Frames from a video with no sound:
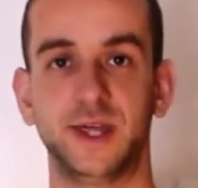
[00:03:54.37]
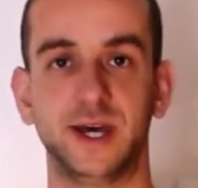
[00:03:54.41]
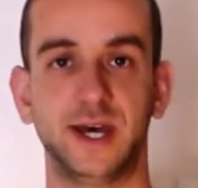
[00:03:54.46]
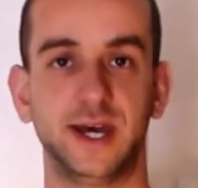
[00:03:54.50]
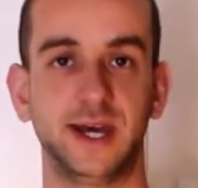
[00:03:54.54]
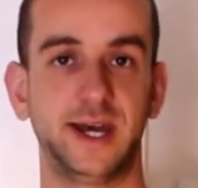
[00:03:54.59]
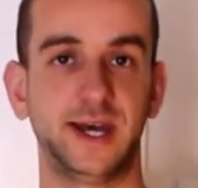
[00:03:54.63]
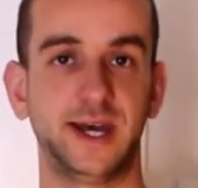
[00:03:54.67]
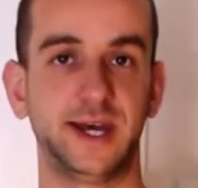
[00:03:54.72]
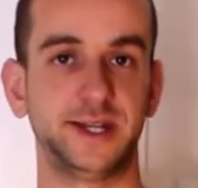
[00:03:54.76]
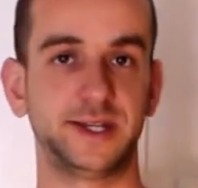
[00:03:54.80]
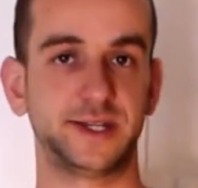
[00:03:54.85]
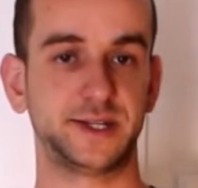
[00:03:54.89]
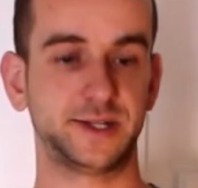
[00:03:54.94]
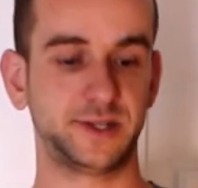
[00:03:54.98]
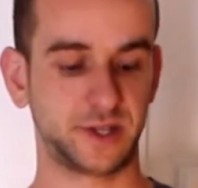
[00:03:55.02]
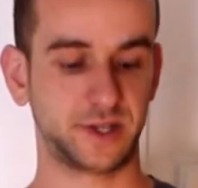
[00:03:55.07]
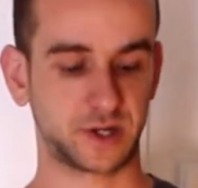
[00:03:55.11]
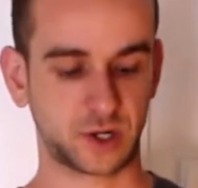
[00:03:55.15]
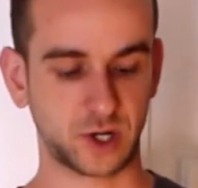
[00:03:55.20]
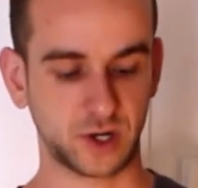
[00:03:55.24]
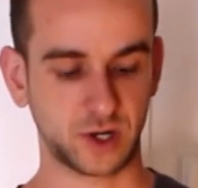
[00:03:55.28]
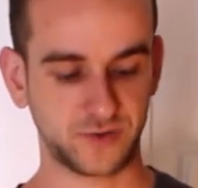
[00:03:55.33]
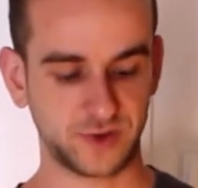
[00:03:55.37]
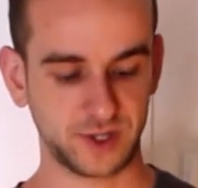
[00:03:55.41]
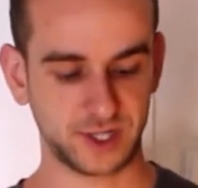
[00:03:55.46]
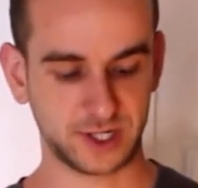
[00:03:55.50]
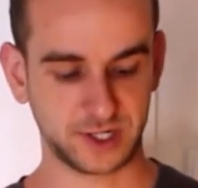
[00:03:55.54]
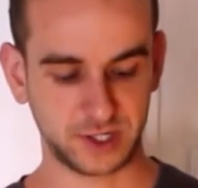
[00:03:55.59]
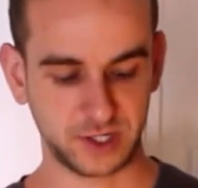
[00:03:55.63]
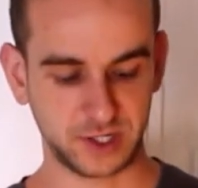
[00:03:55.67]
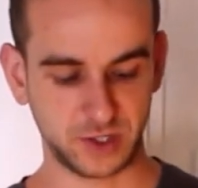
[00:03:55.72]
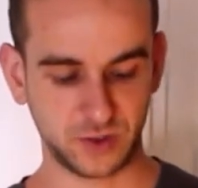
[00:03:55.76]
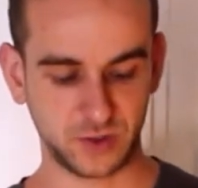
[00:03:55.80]
that the
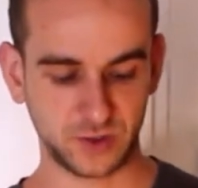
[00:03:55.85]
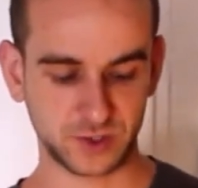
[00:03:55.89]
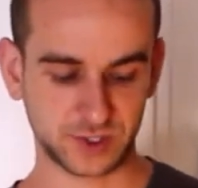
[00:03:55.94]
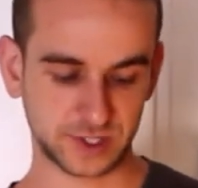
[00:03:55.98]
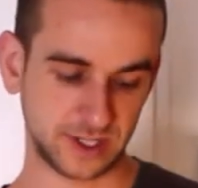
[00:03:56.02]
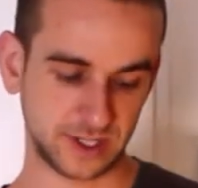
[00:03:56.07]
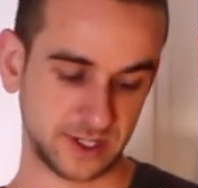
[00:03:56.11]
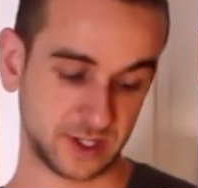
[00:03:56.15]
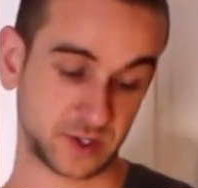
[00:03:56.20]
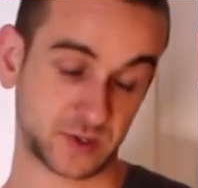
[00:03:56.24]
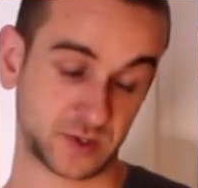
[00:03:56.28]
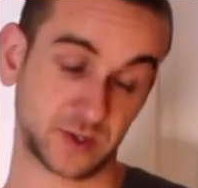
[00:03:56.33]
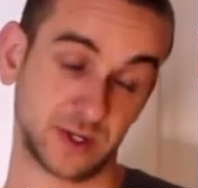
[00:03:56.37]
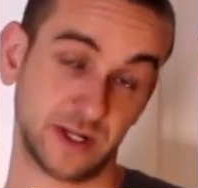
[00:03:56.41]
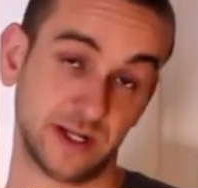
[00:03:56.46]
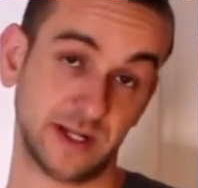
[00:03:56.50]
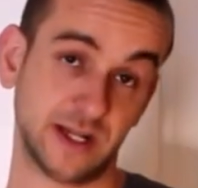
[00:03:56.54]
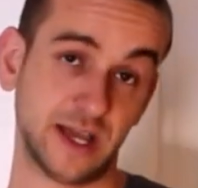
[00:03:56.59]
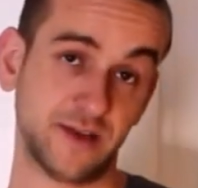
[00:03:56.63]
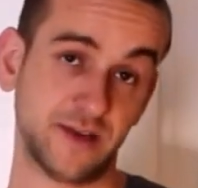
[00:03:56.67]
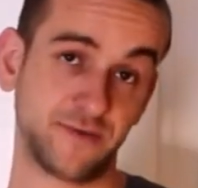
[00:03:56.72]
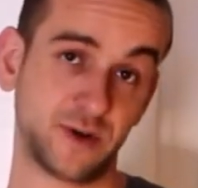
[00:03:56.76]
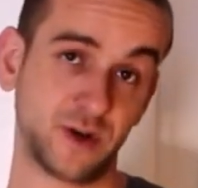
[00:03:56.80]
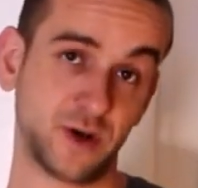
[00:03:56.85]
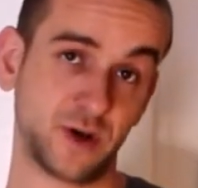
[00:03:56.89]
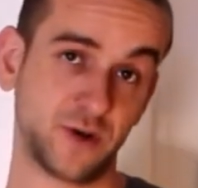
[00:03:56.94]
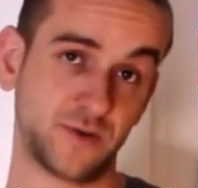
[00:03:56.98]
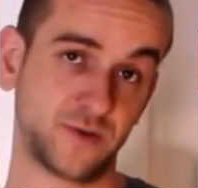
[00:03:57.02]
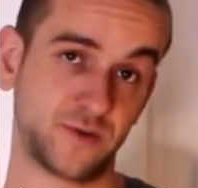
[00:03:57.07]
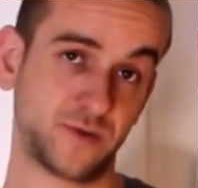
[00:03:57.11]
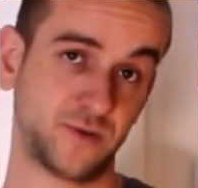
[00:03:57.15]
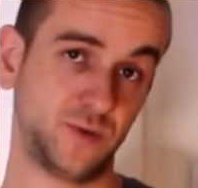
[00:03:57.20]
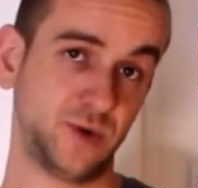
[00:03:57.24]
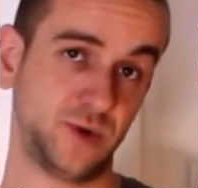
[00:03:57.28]
coffee that you use is
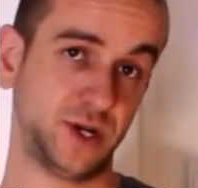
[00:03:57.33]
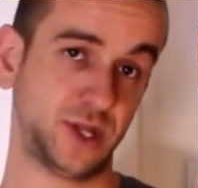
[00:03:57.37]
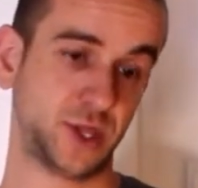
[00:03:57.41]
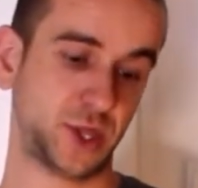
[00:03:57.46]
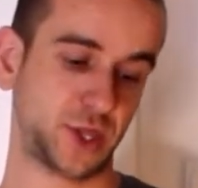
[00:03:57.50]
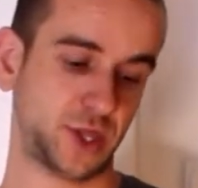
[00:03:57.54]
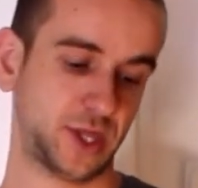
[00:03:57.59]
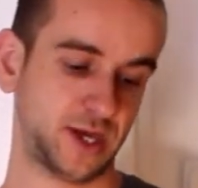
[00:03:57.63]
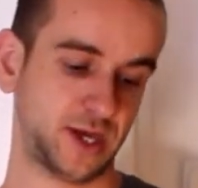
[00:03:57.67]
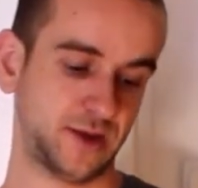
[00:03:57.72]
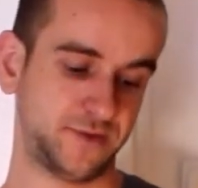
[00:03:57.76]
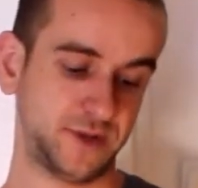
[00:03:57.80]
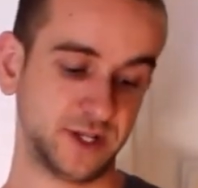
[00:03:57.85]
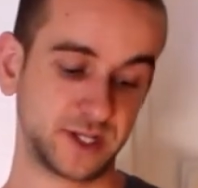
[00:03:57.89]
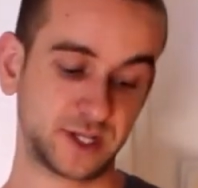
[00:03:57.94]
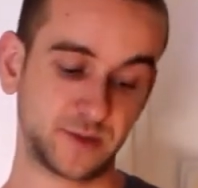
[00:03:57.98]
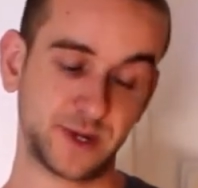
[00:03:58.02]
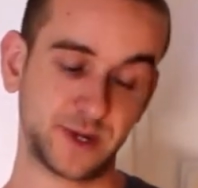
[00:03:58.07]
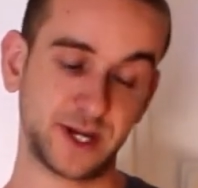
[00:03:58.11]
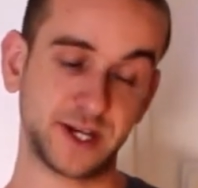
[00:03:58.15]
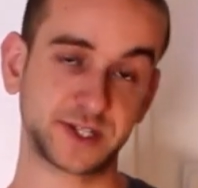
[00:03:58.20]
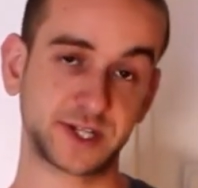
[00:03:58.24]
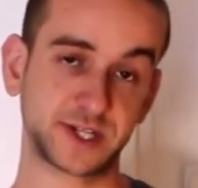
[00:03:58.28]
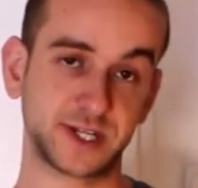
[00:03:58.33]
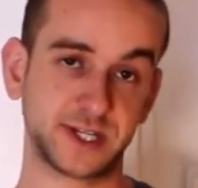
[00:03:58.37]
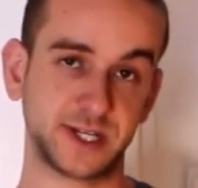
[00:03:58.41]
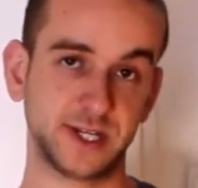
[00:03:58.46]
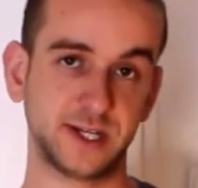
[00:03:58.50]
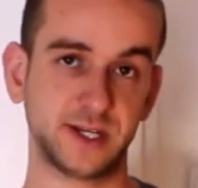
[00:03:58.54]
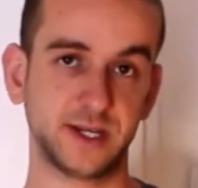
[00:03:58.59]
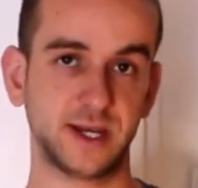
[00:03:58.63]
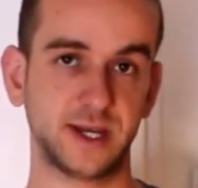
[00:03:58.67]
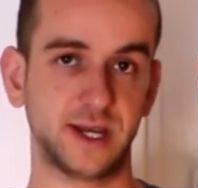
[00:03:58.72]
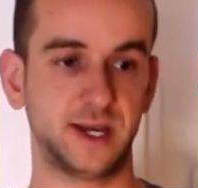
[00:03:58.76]
level off with the filter
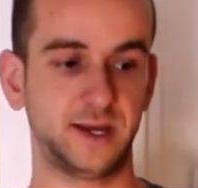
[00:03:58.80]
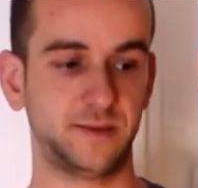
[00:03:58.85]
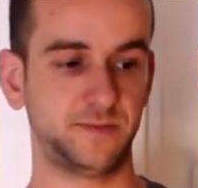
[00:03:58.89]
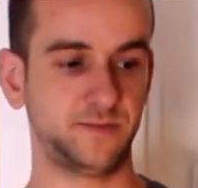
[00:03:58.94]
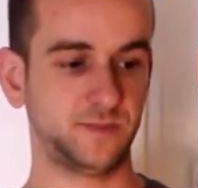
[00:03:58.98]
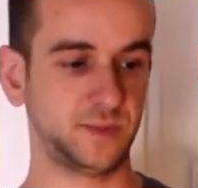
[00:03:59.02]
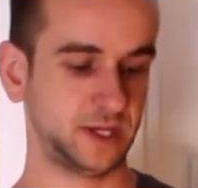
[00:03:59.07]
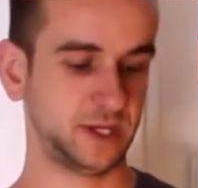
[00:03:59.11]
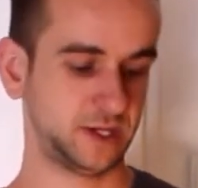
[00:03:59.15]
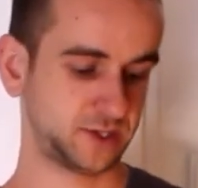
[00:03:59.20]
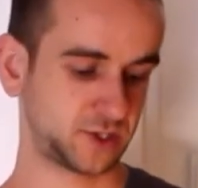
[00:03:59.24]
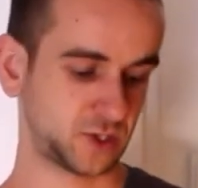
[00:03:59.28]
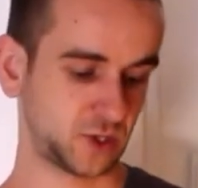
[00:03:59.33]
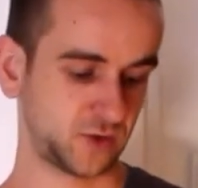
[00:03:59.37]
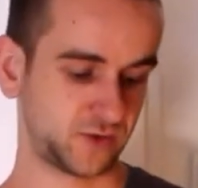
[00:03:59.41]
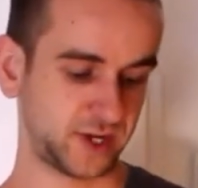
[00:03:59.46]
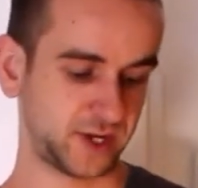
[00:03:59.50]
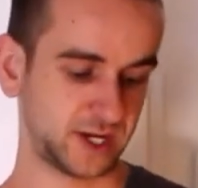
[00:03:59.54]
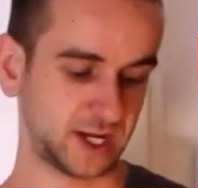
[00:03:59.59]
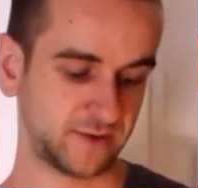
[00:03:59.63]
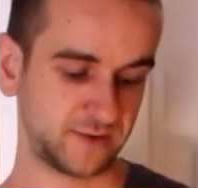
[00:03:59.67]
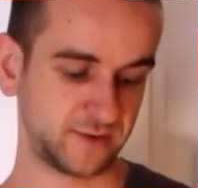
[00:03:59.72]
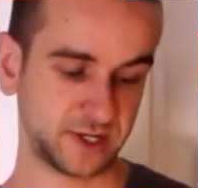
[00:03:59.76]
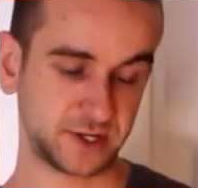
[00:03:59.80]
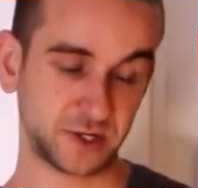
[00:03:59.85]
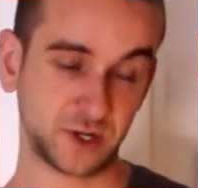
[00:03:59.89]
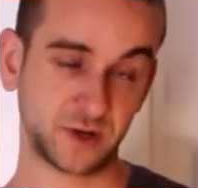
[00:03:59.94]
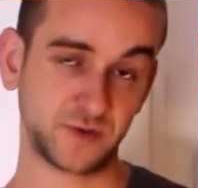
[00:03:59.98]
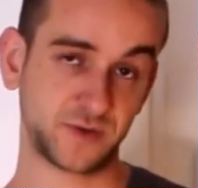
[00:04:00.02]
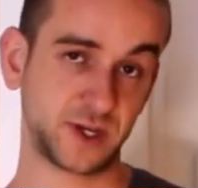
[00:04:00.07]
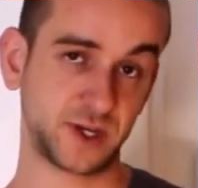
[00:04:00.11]
basket here. And so if you level